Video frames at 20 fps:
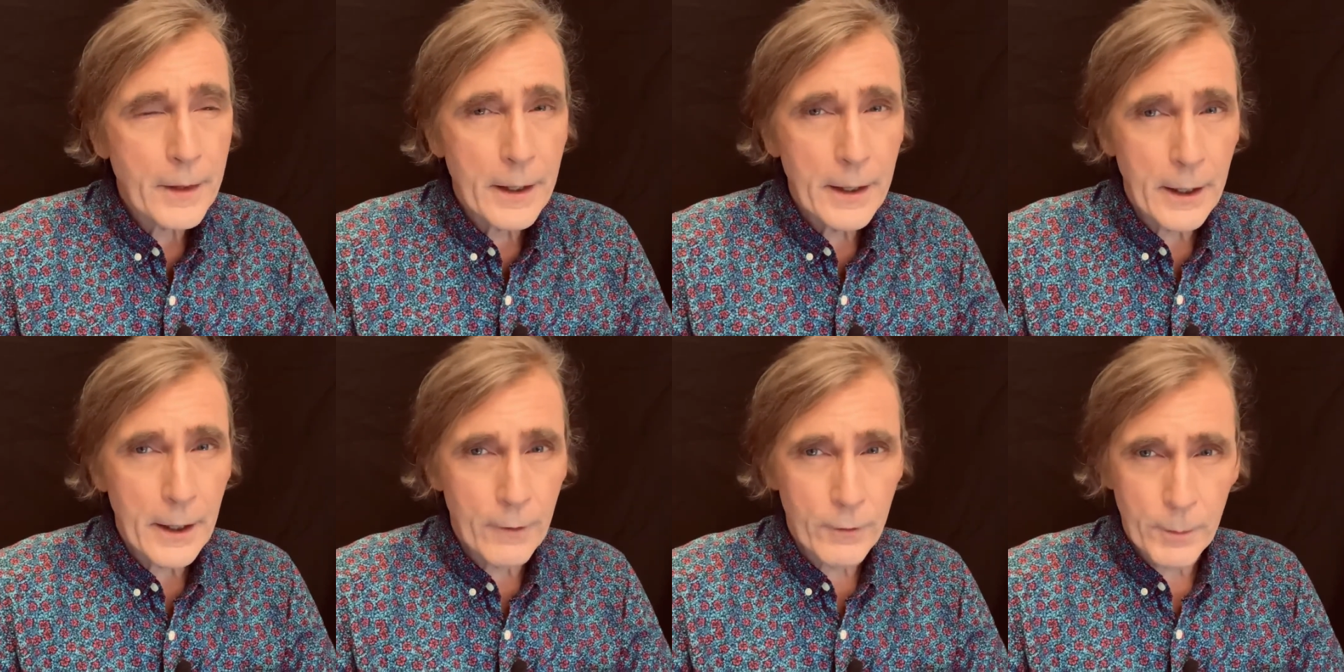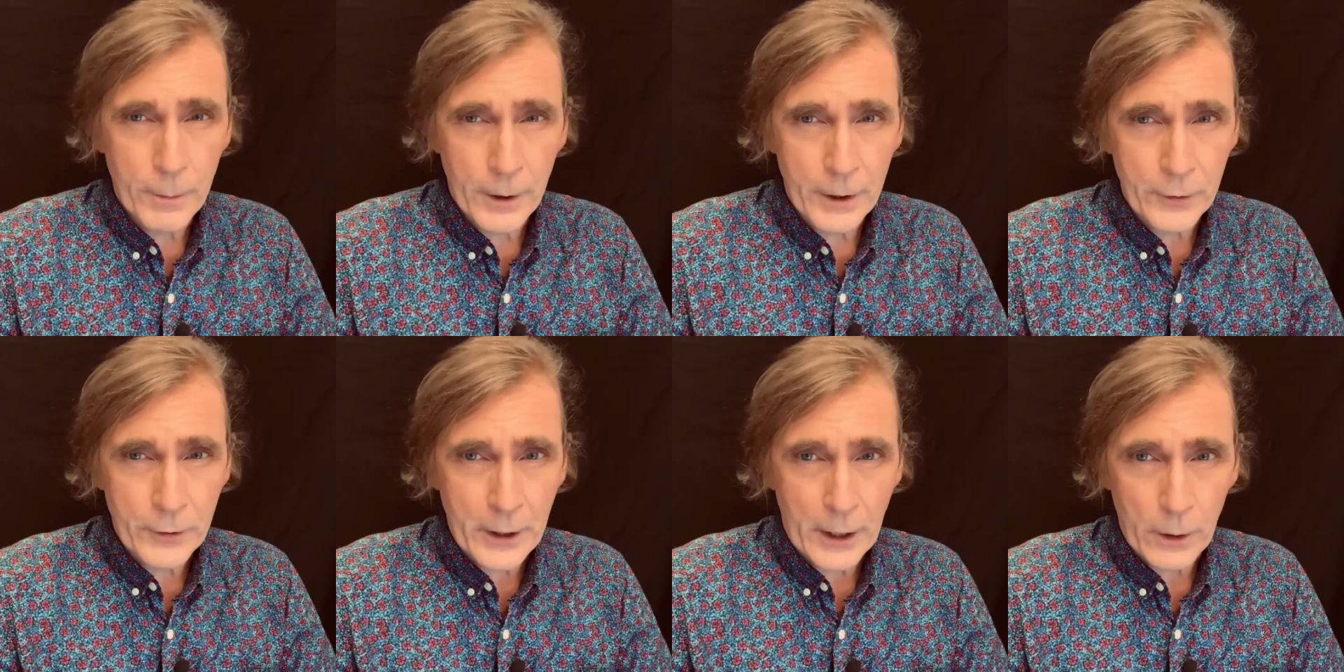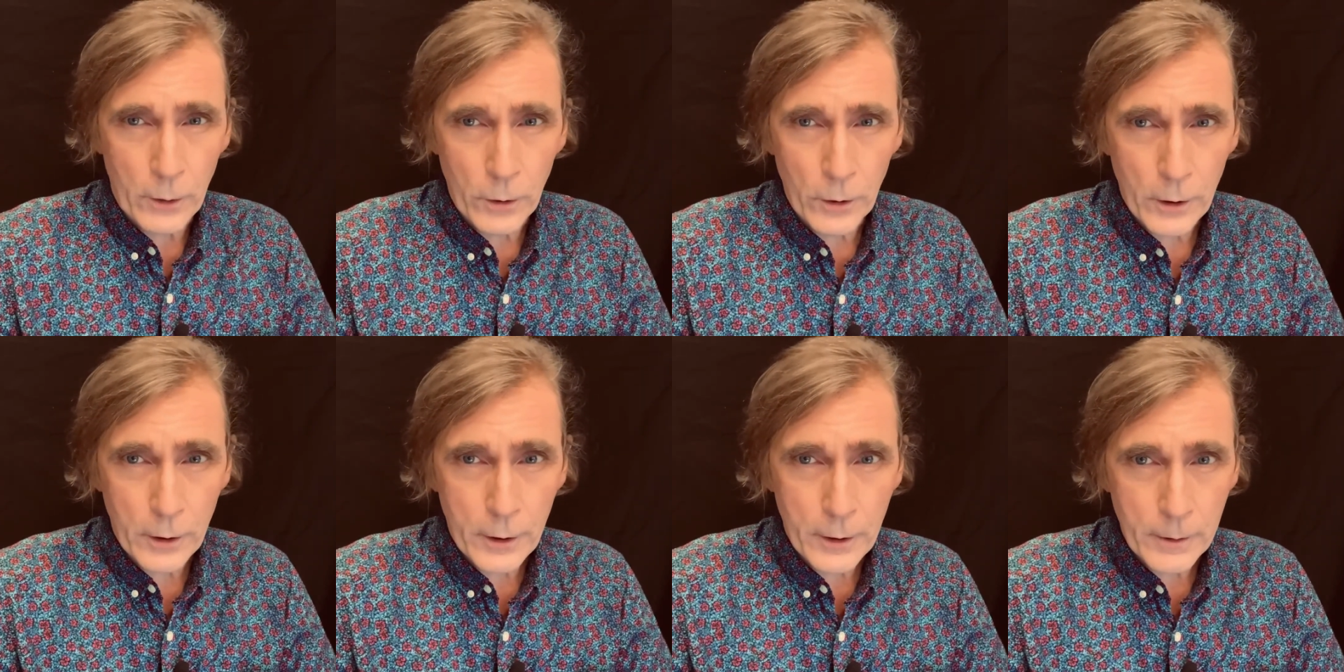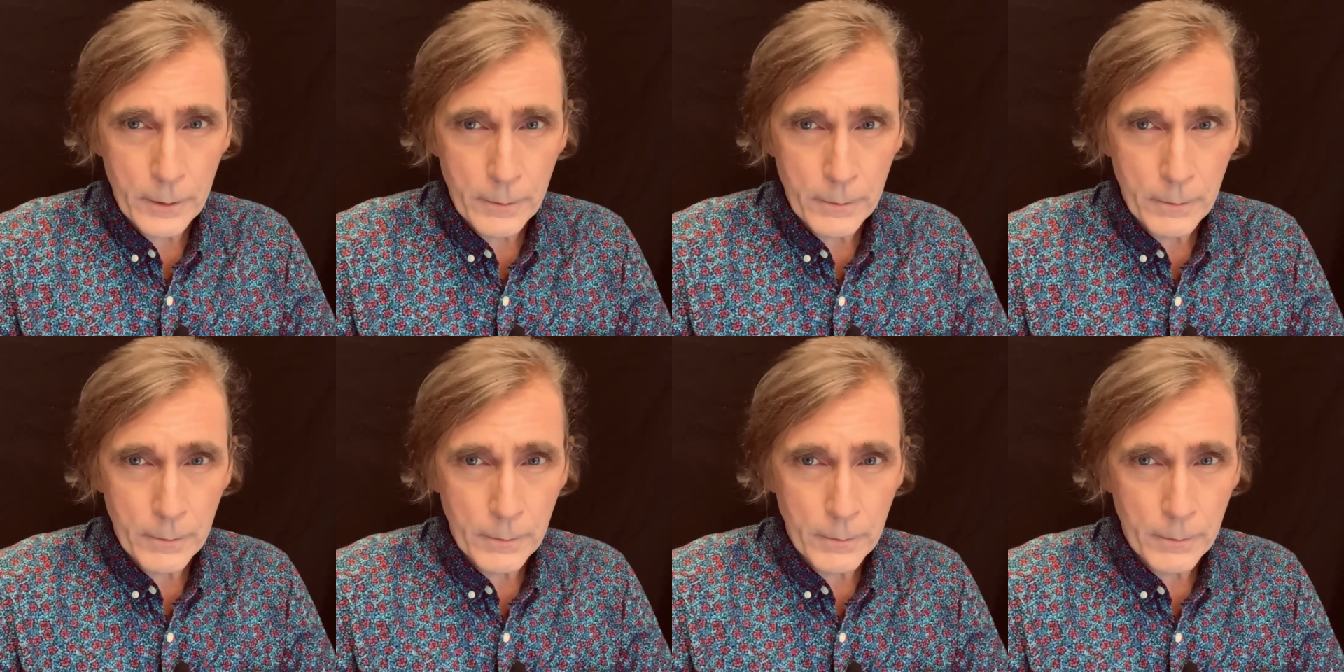Everybody's got a look,
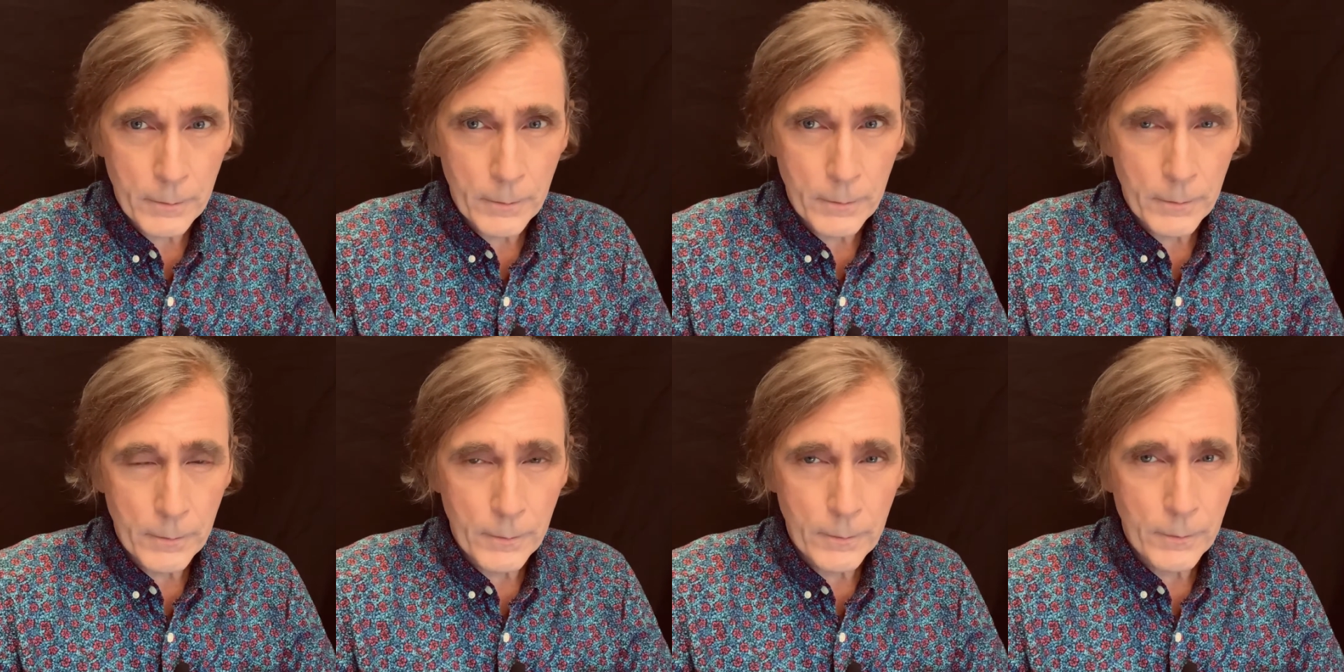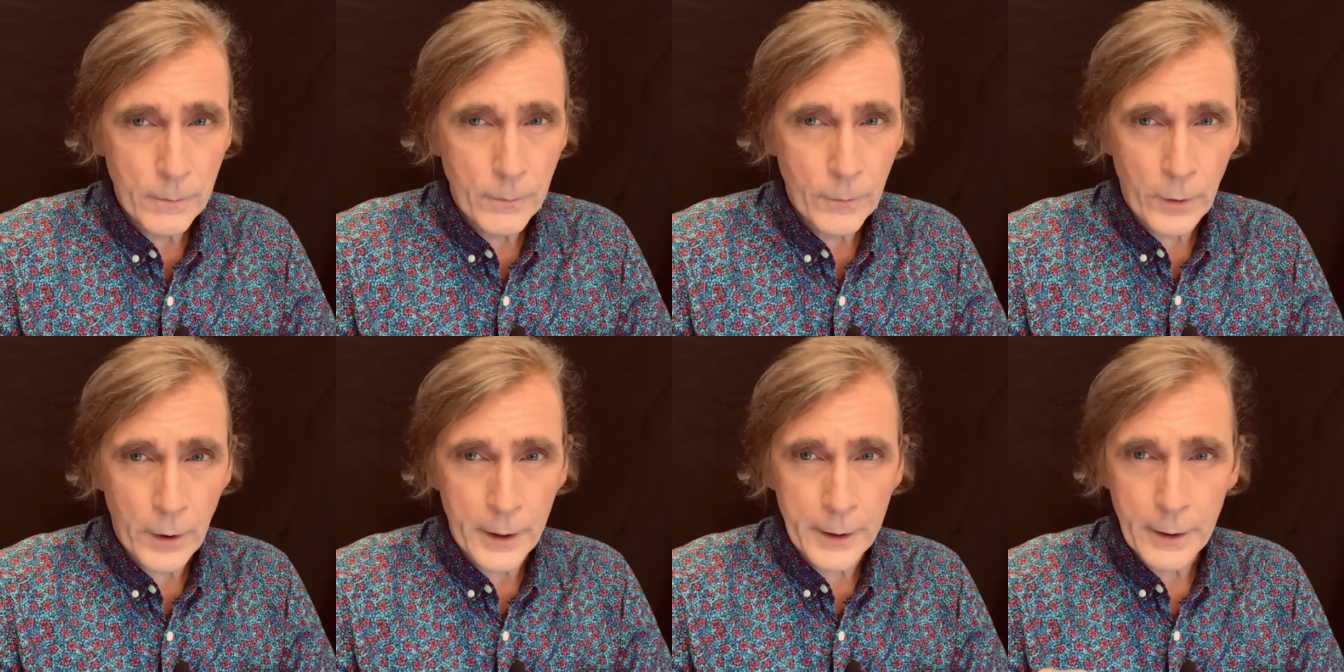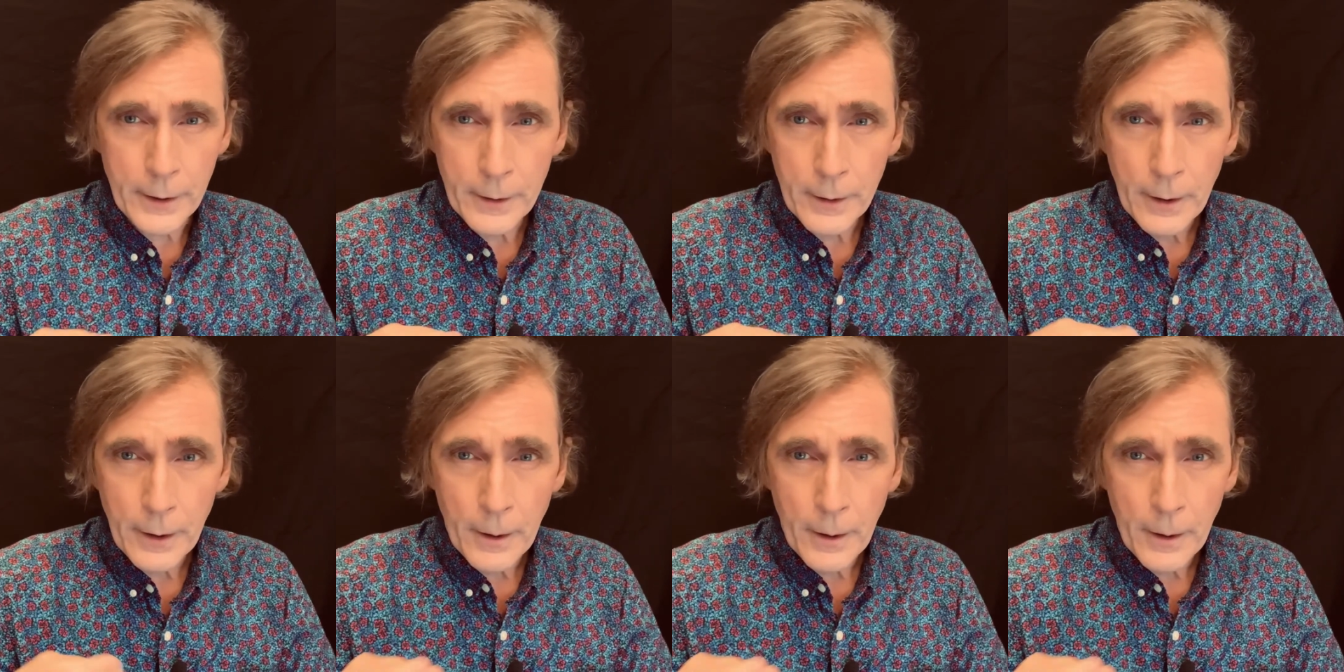right?